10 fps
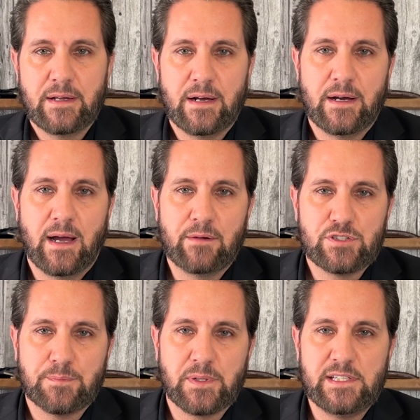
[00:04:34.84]
Uh, I
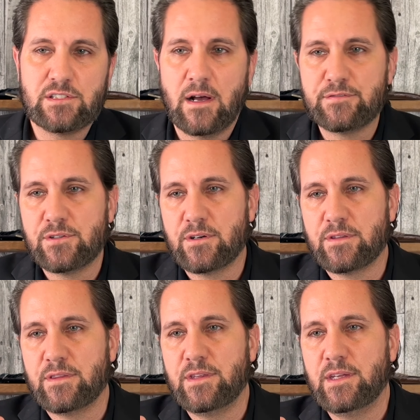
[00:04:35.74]
was a police
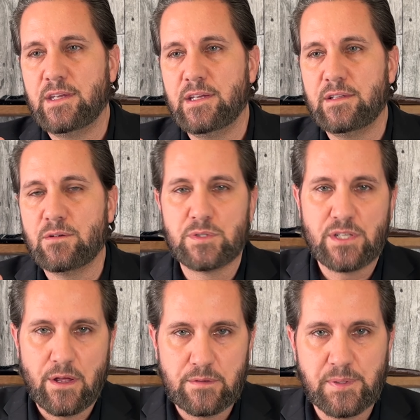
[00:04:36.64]
officer. The there was
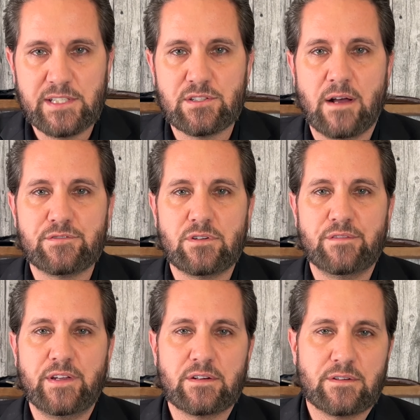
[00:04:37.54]
another police officer in the
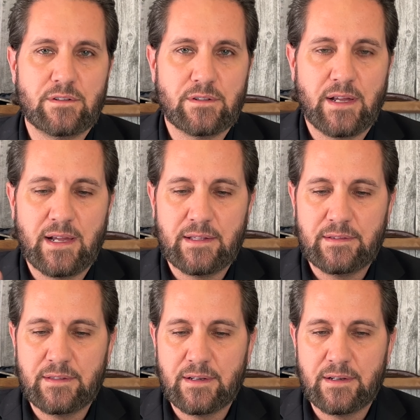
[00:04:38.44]
vehicle,
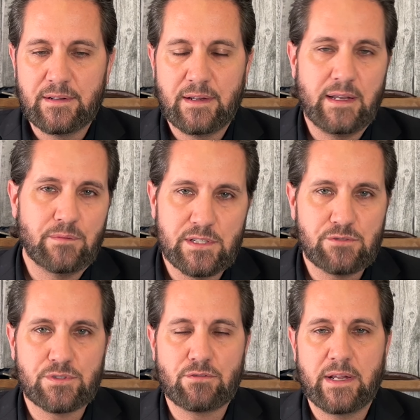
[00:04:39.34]
and uh, anyways, it
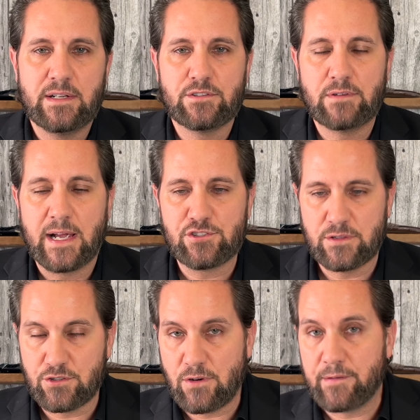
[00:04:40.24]
was a great interaction.
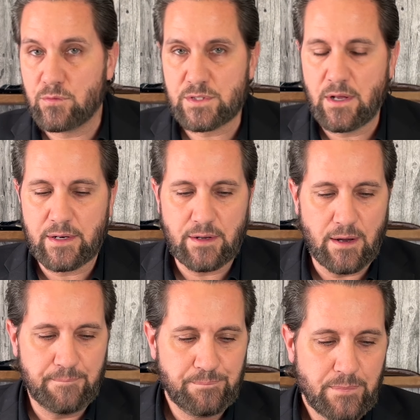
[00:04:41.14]
The driver was not a
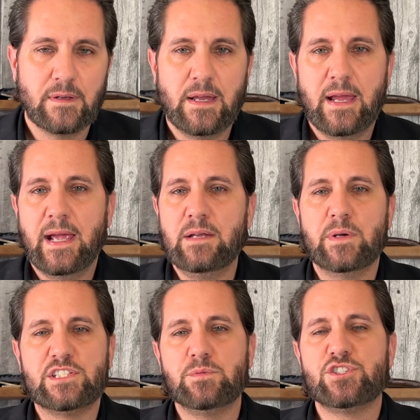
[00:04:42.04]
cop.
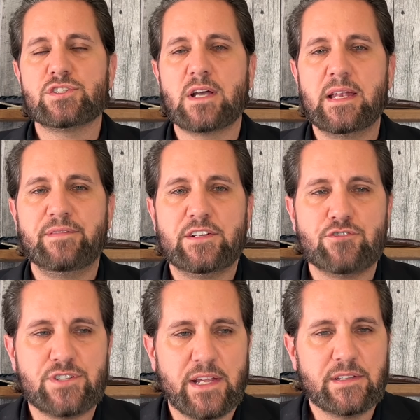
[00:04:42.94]
Anyways, it was just kind of
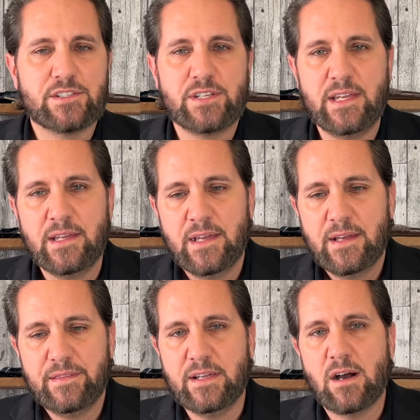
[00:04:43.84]
interesting to see
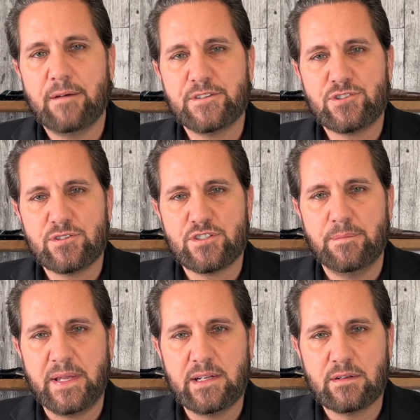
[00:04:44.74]
the officer's demeanor.